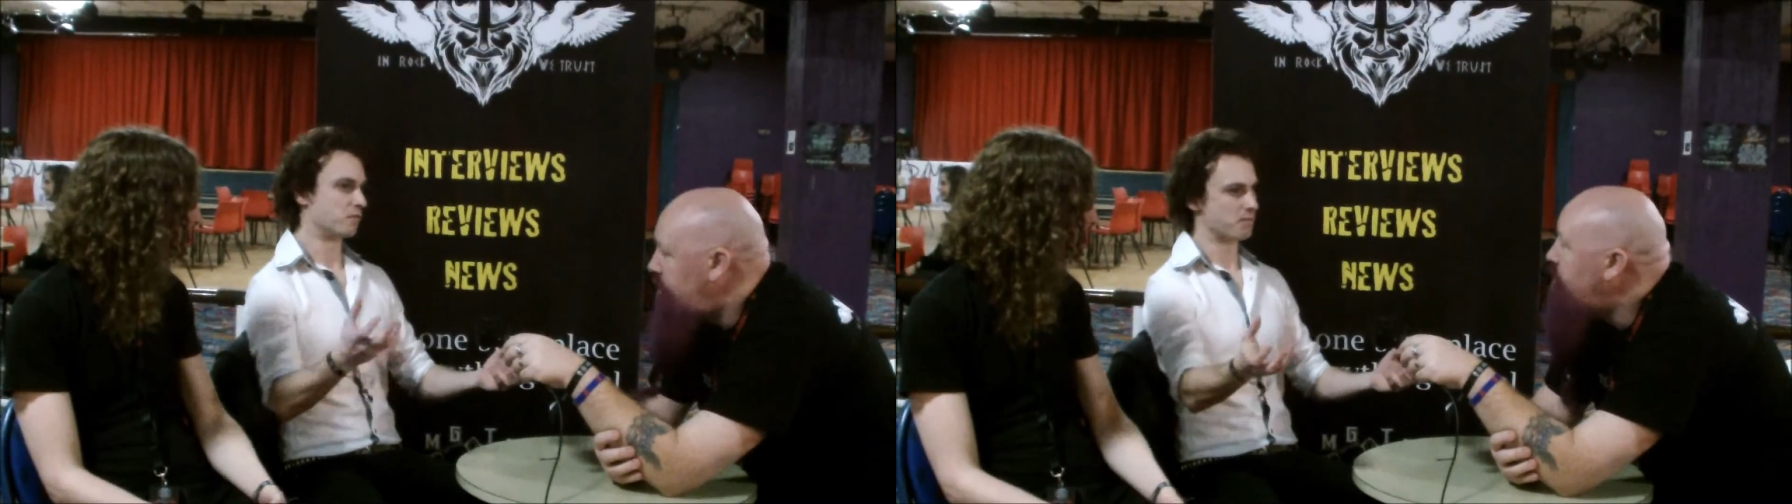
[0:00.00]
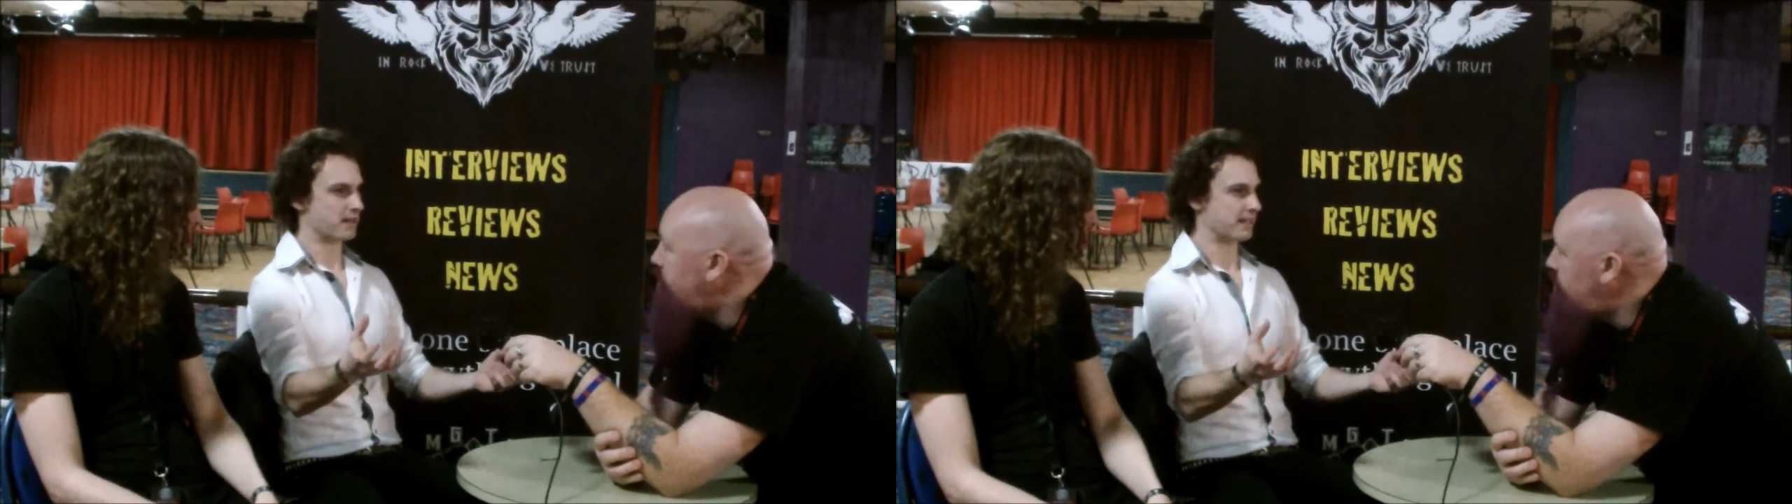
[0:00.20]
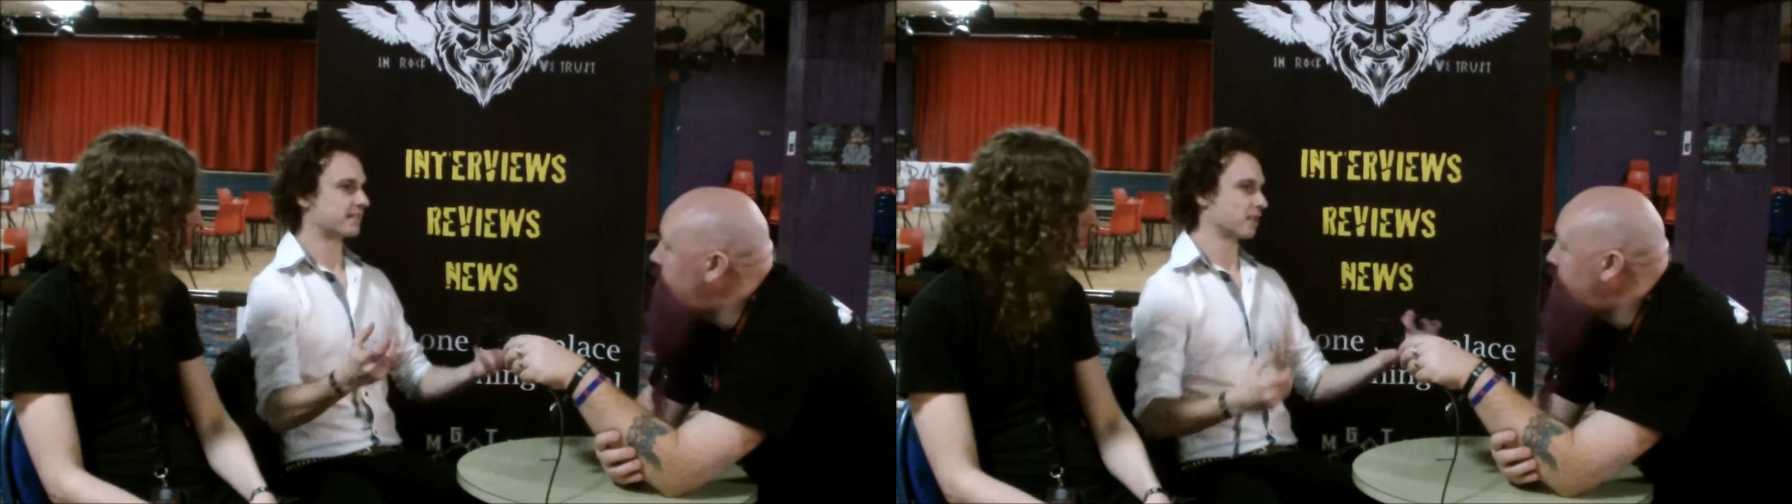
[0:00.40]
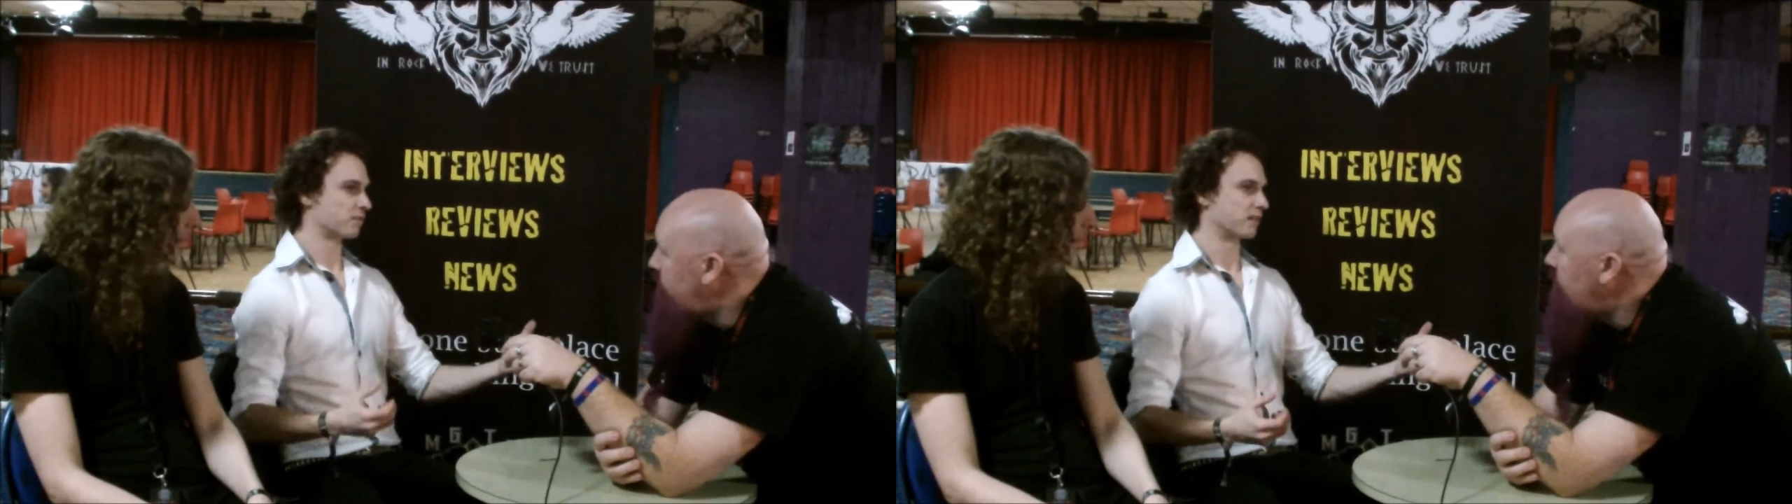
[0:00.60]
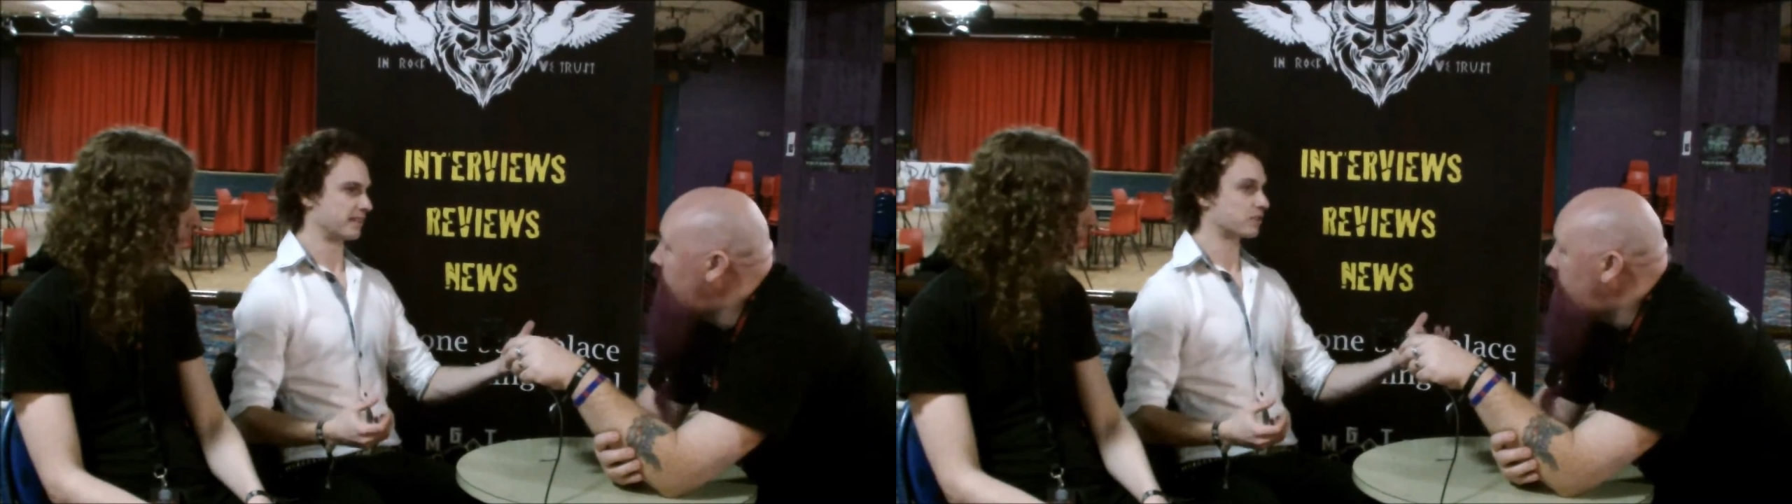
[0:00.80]
money,
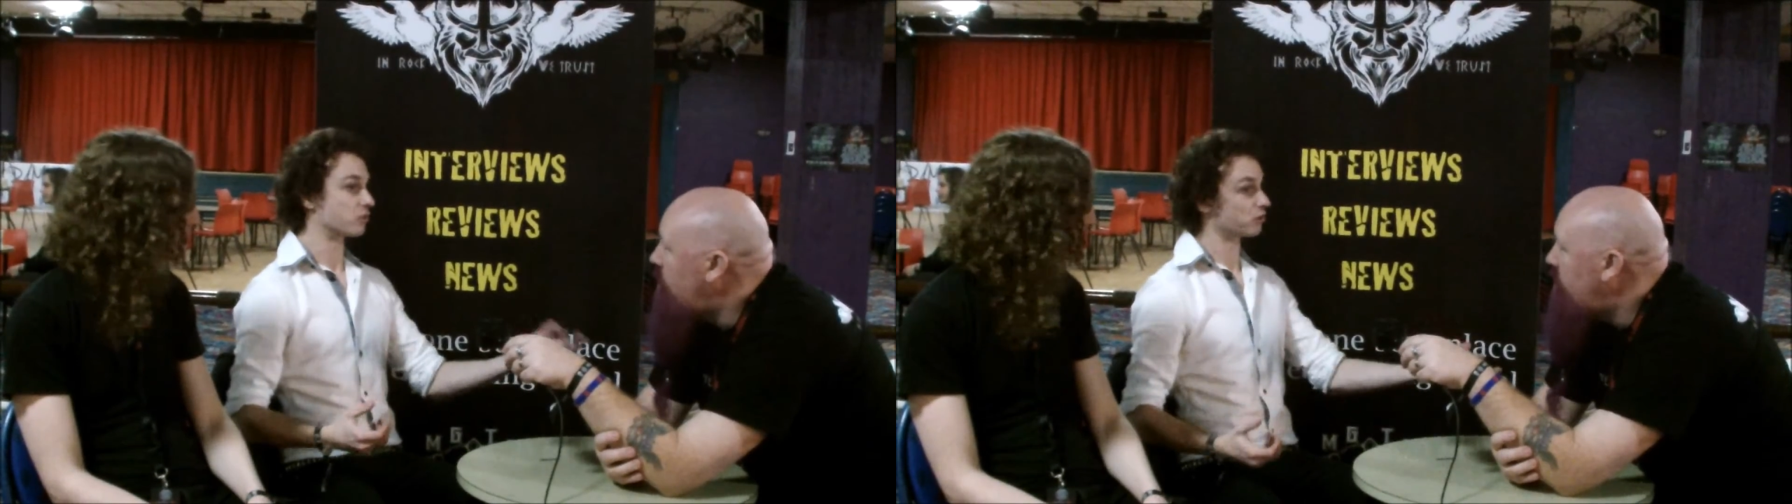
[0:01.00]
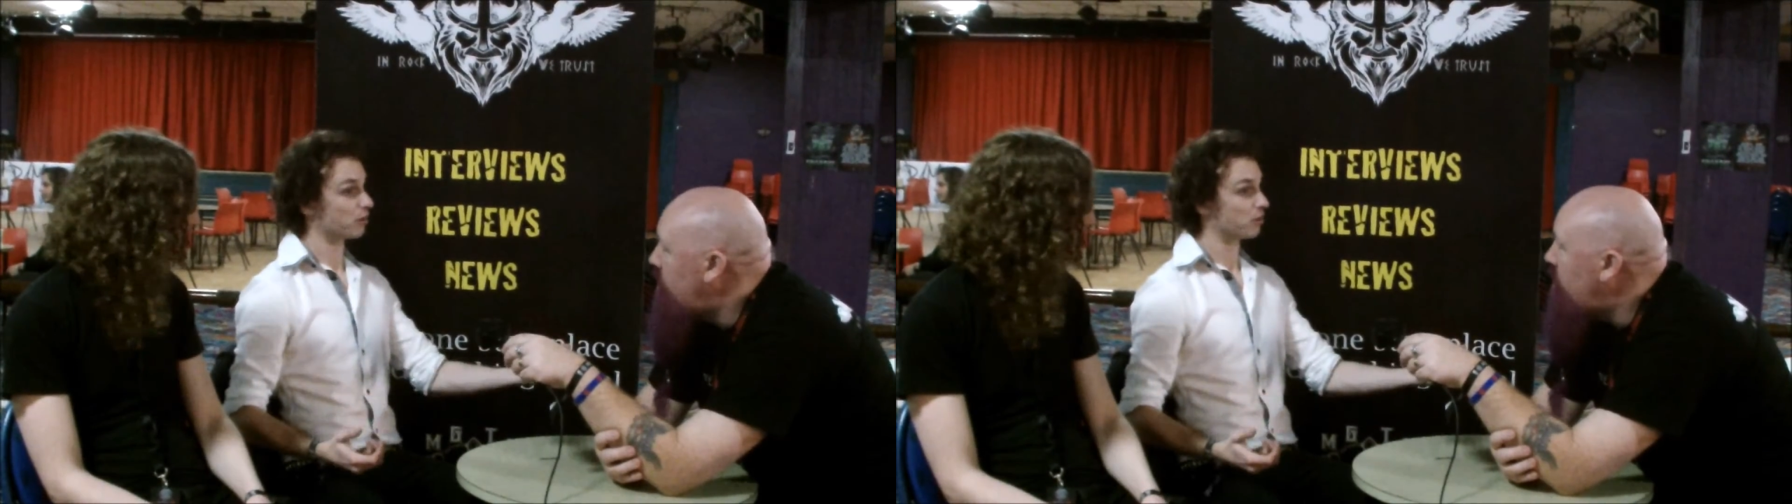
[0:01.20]
self-release, control.